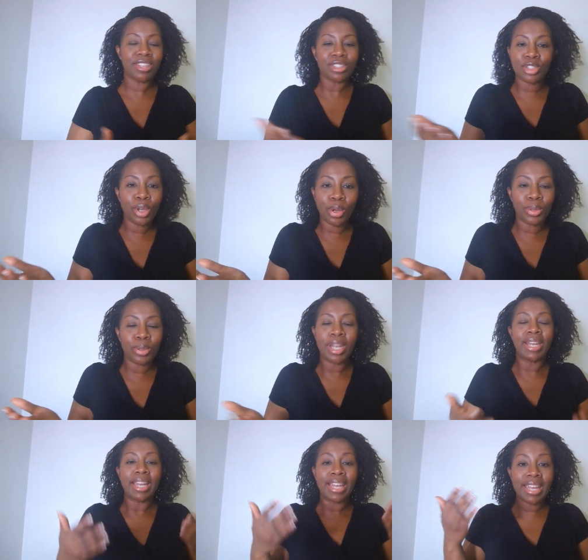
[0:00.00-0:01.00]
So
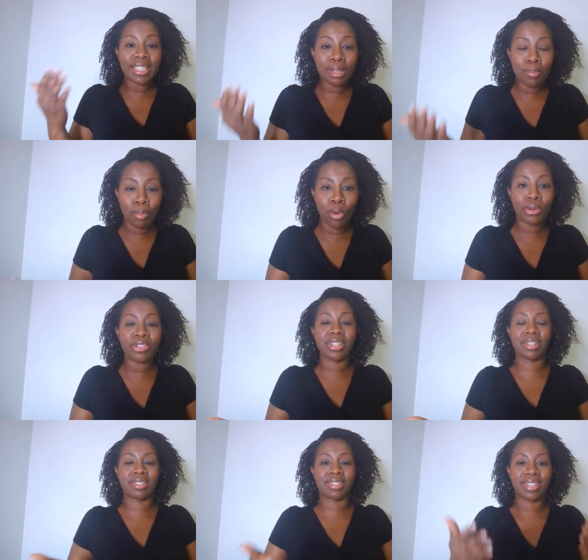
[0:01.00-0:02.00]
it's
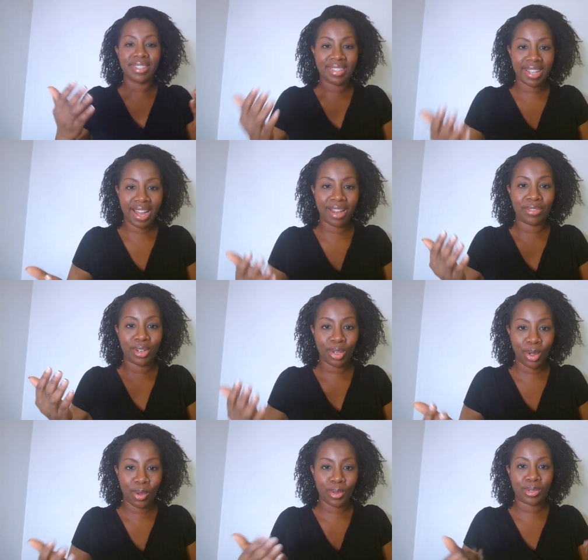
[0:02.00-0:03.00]
important to have
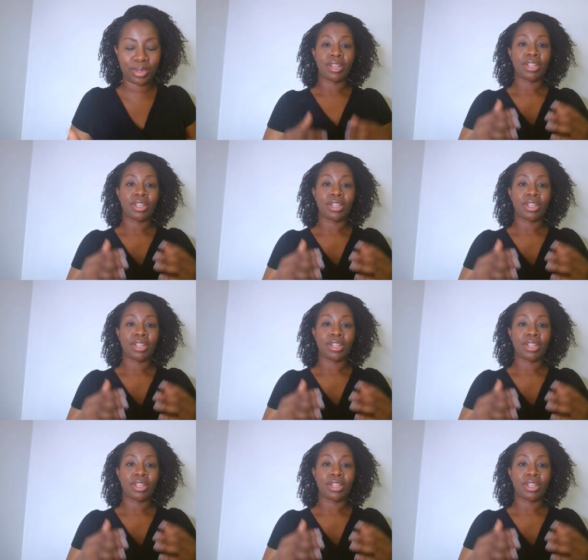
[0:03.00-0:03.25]
goals.